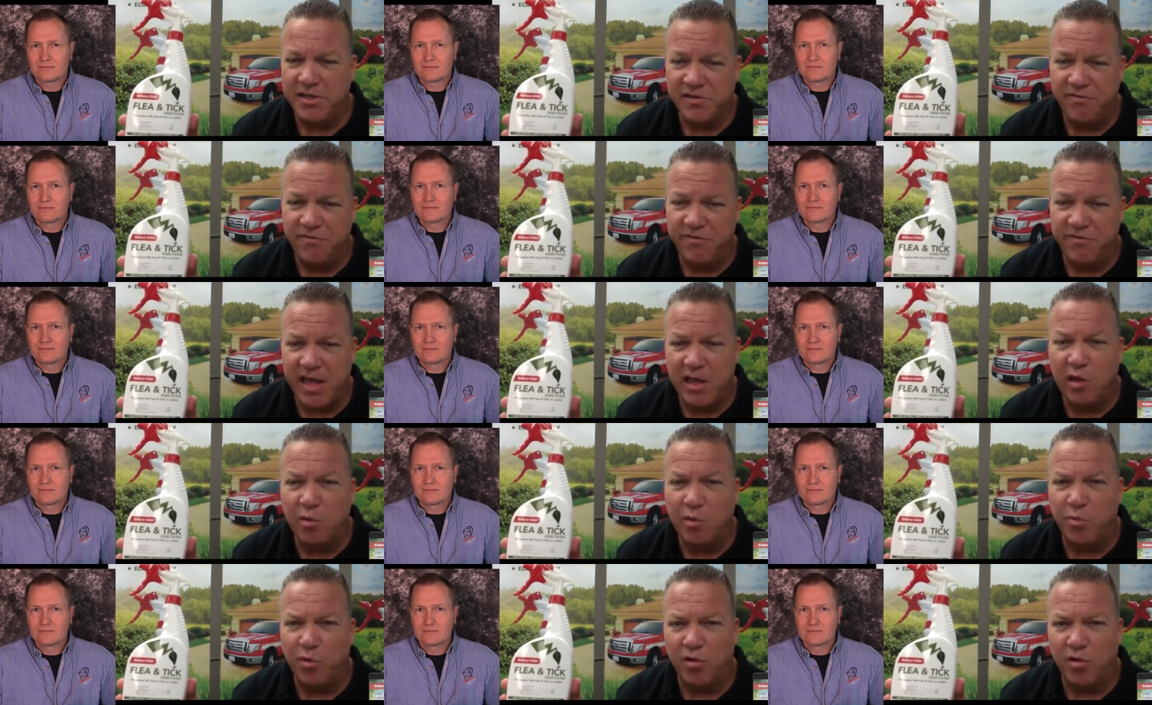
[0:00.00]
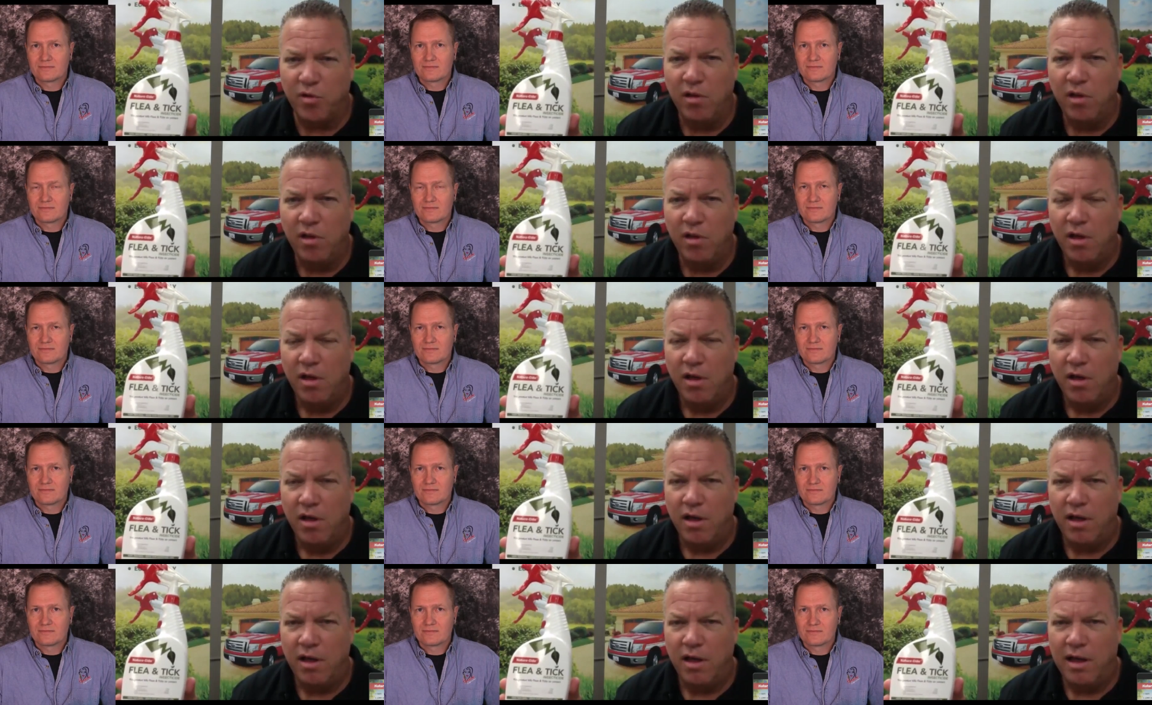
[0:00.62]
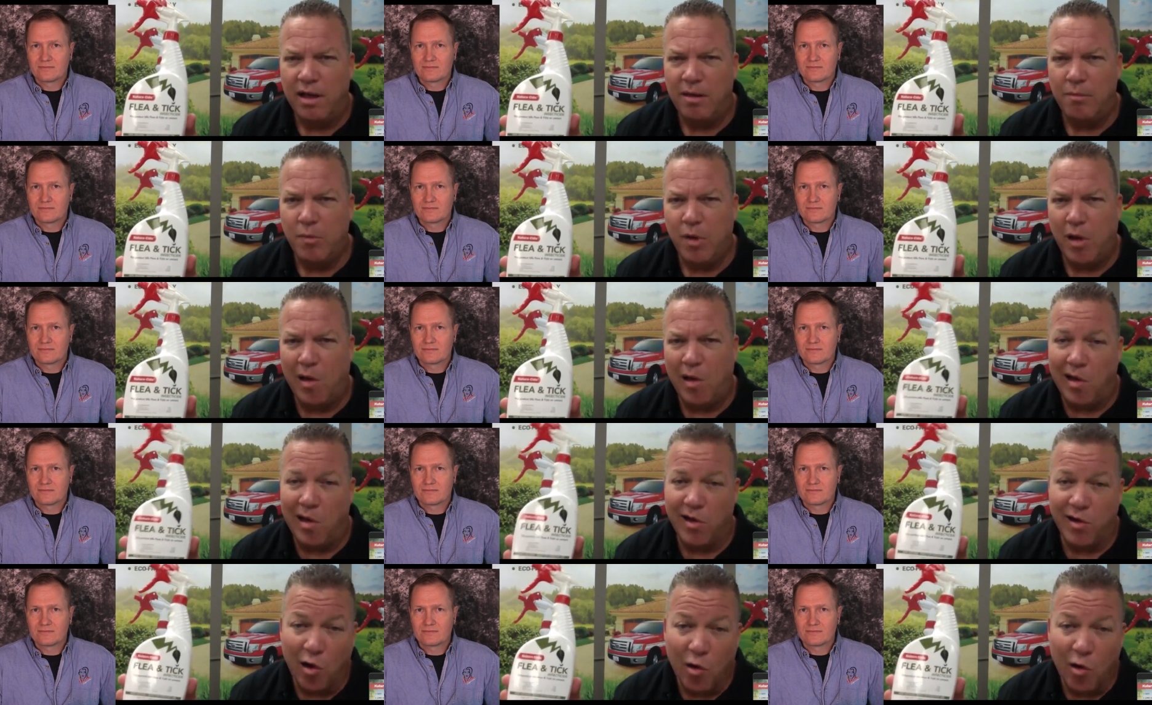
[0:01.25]
Speaker 1: It is available
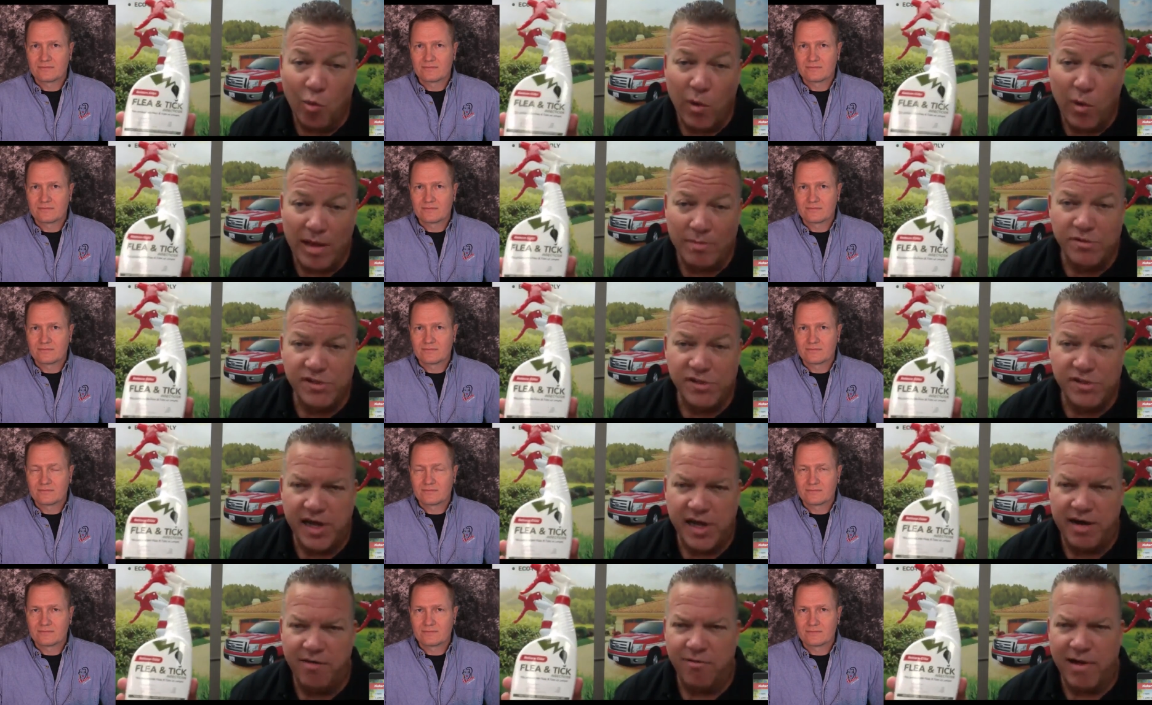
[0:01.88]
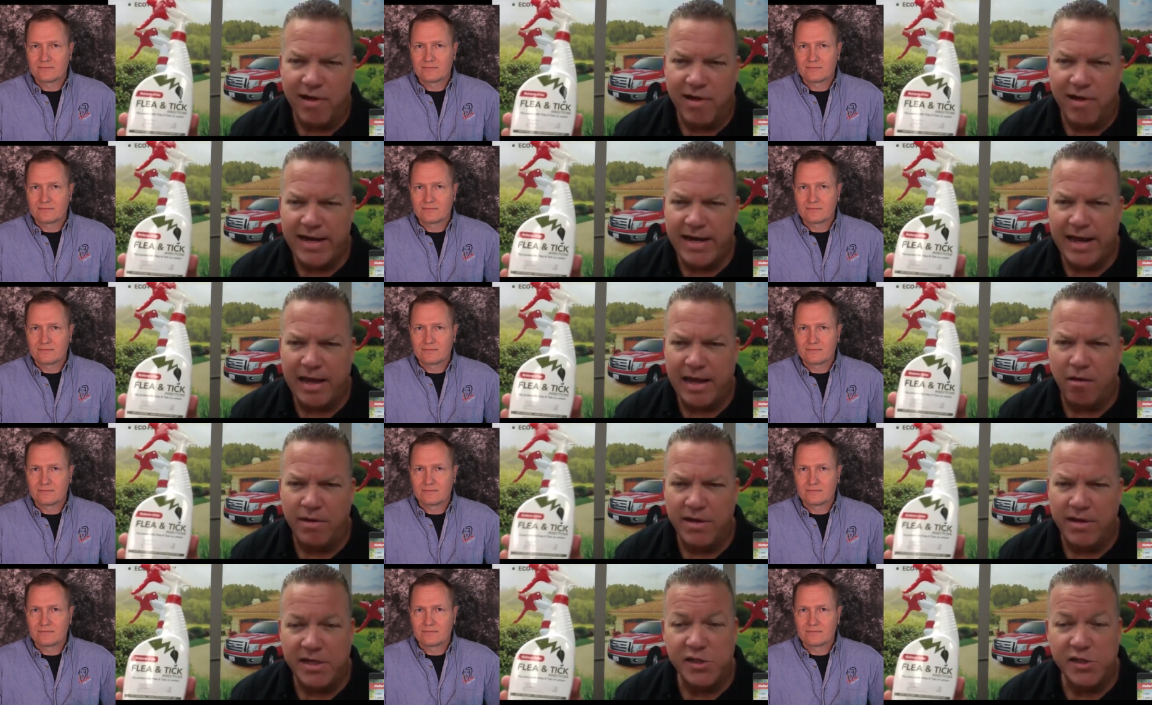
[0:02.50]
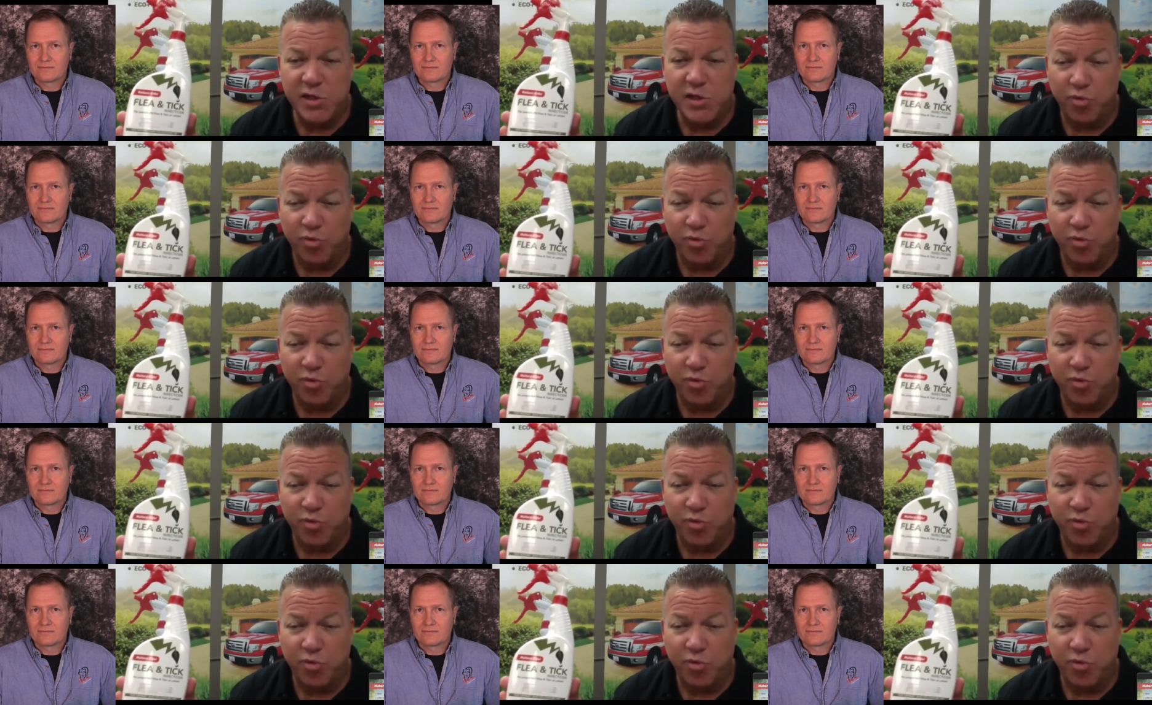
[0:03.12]
um, on our website right now.